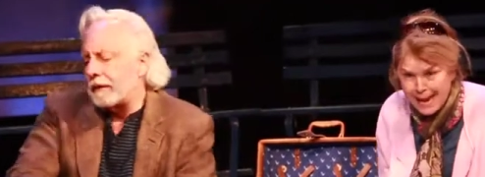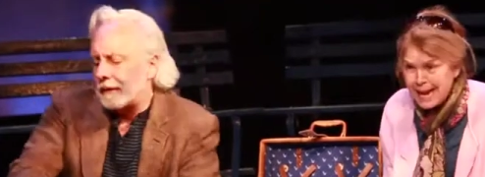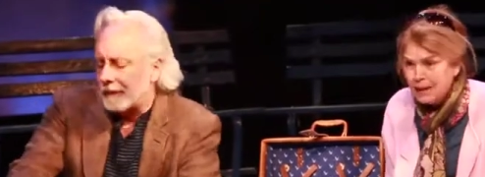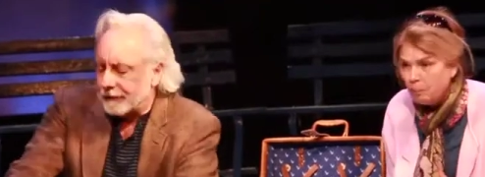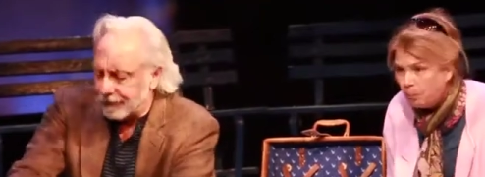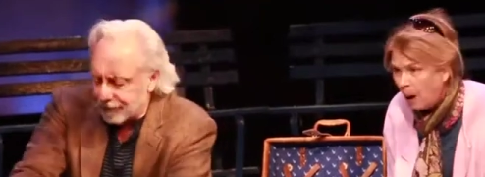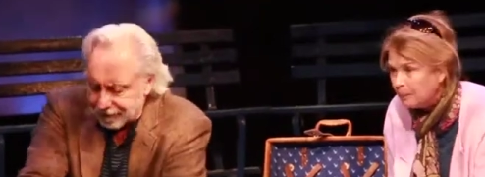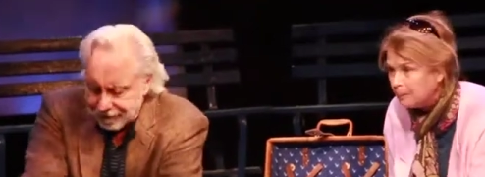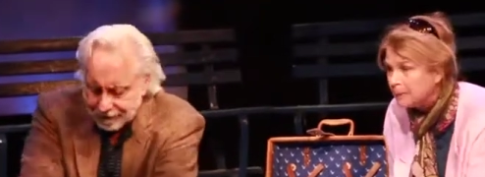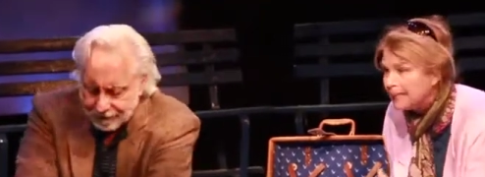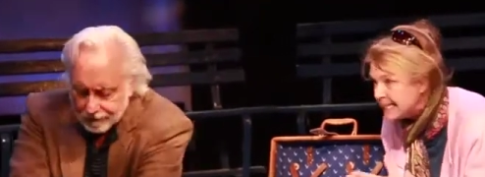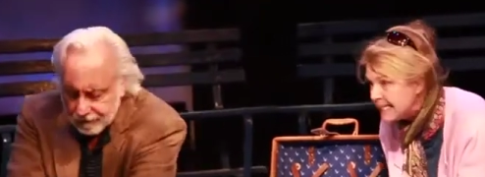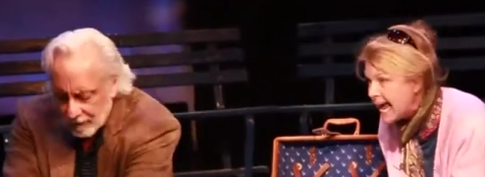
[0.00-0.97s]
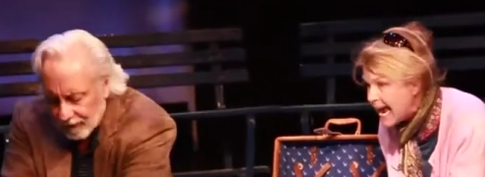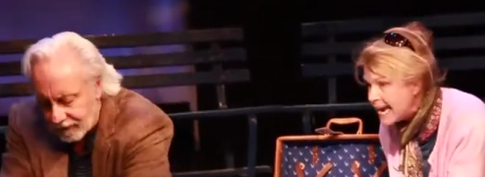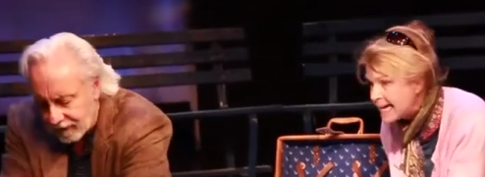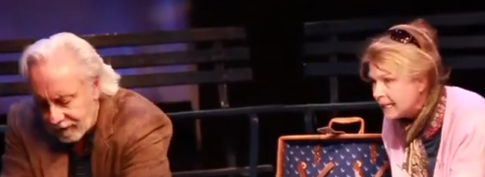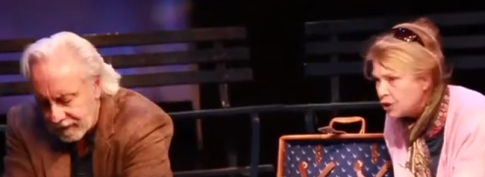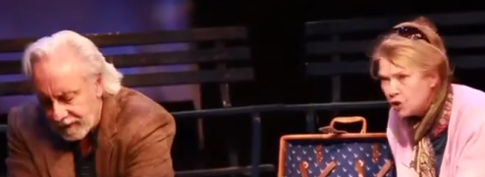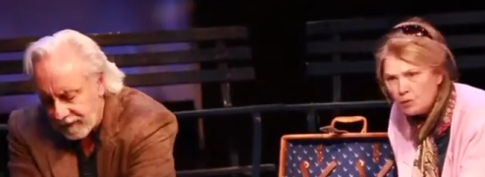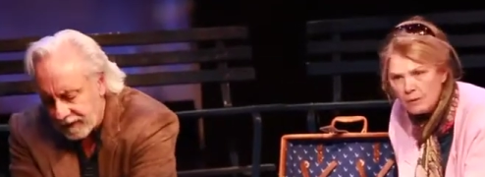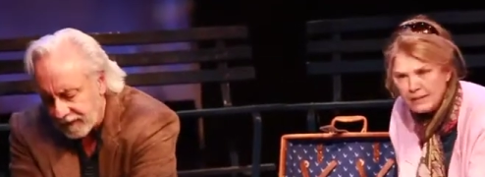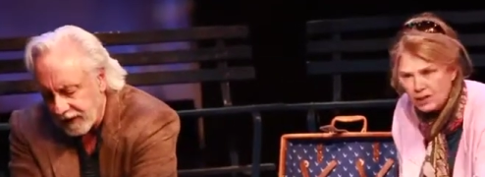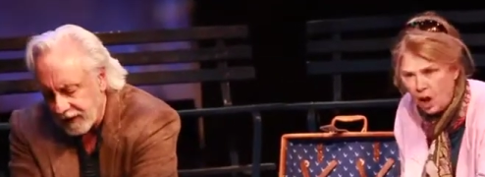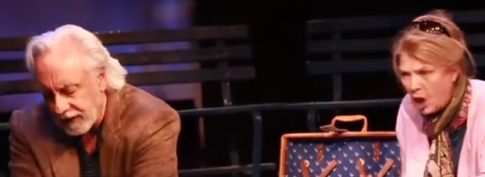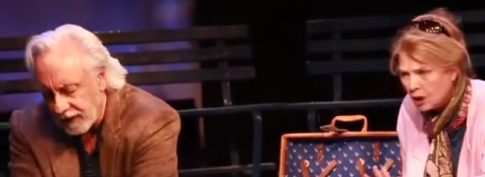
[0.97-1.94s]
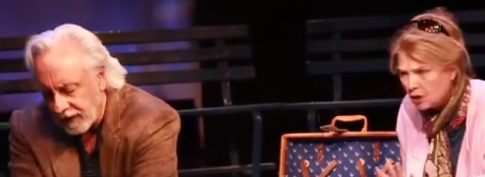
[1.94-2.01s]
Speaker 1: He'll probably lay into us,
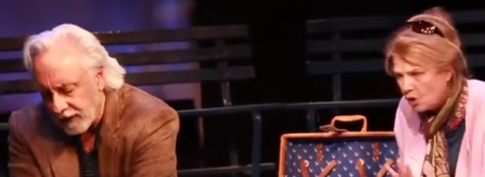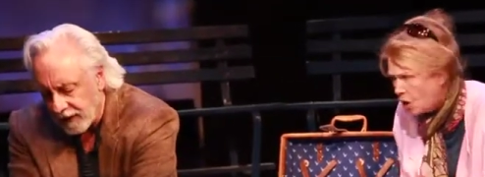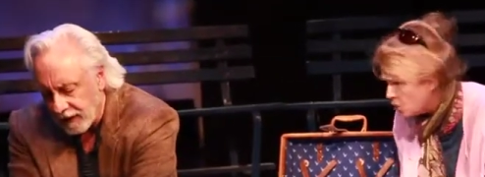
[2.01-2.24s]
call us